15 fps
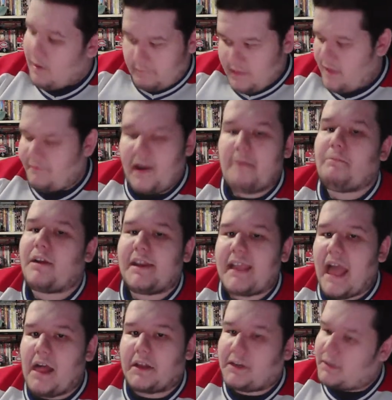if I'm Brendan
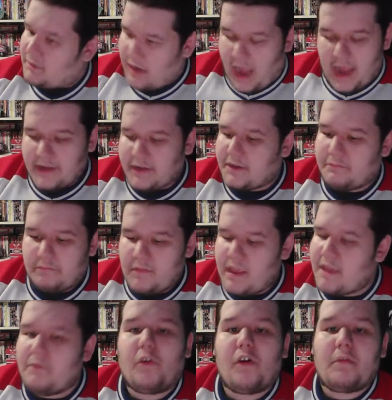Gallagher, I'd,
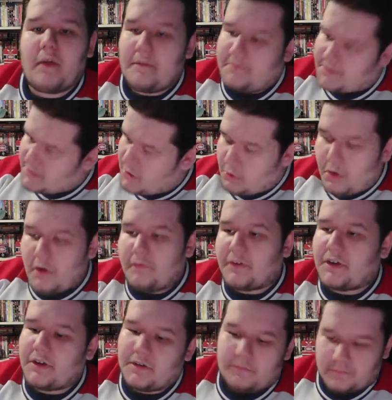in warm-ups, go
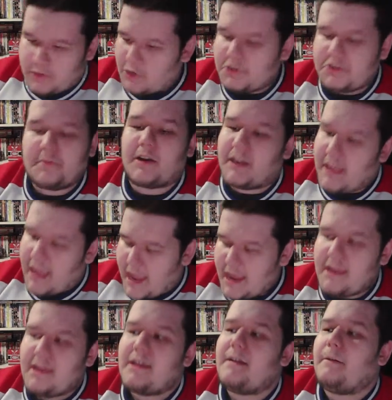over Coach Marty,
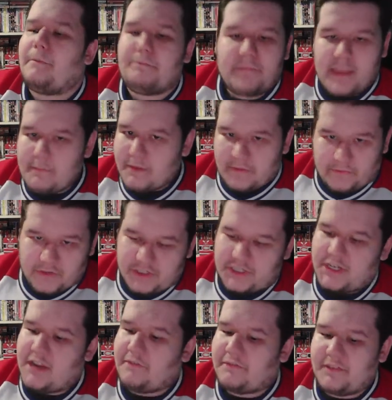hey, Give me the first
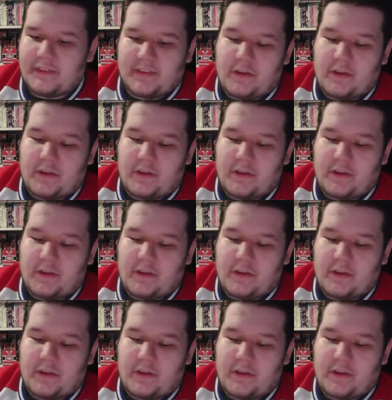shift.